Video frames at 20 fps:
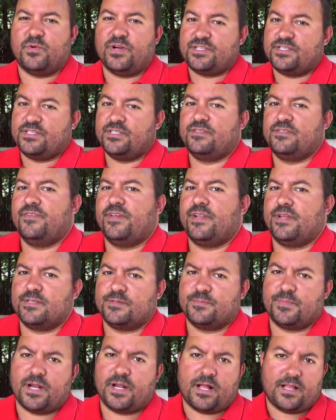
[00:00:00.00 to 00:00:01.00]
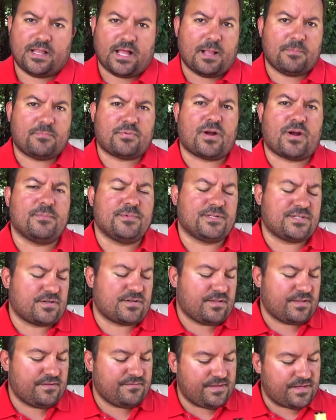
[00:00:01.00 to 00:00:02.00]
watch these videos, but I'll promise her
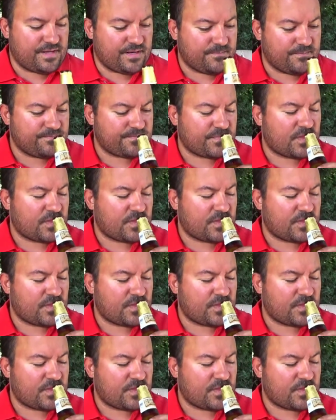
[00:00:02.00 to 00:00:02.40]
on the video.